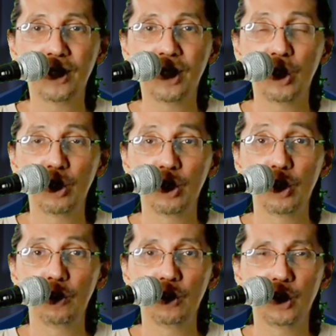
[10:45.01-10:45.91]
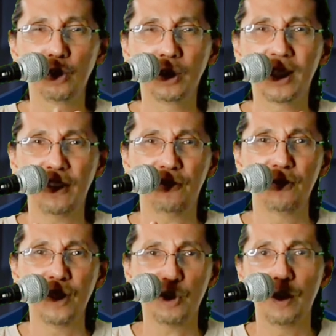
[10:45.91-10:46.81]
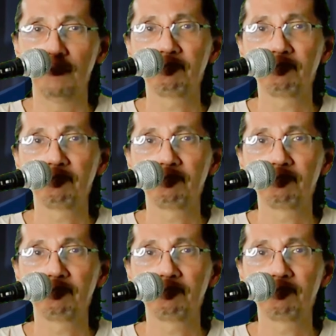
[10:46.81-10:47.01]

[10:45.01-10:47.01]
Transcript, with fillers: you you you will get from this one.